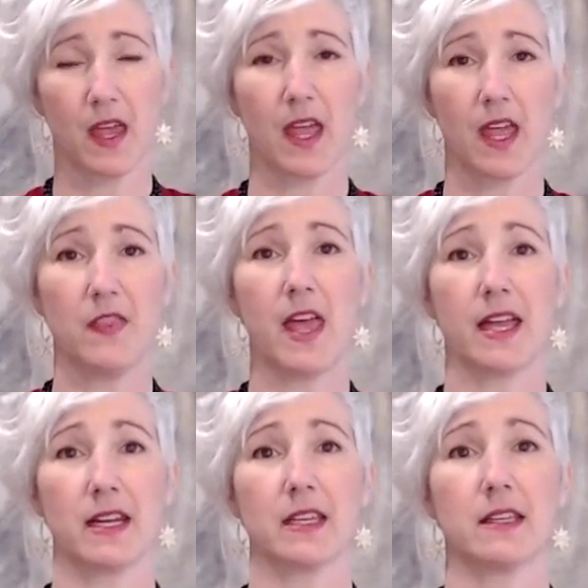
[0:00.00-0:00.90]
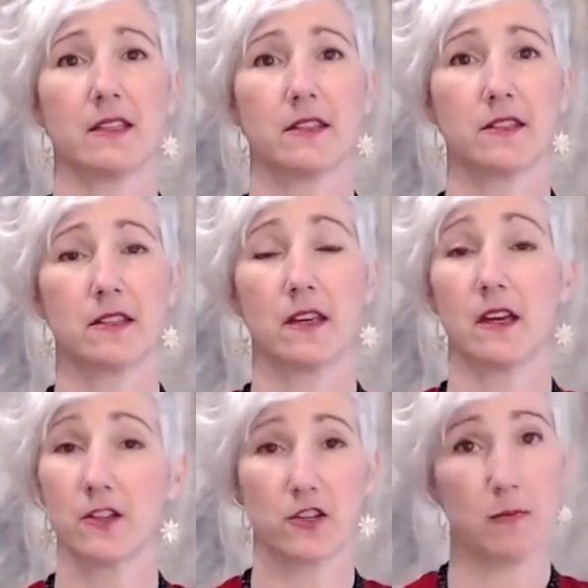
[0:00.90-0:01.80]
And that is a
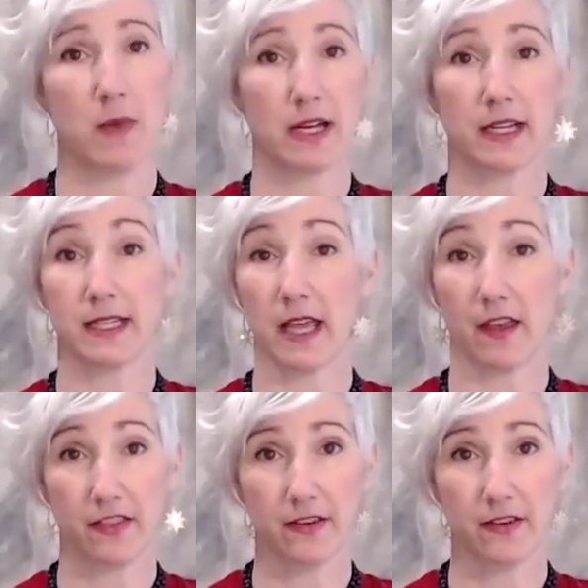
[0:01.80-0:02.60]
shamanic death.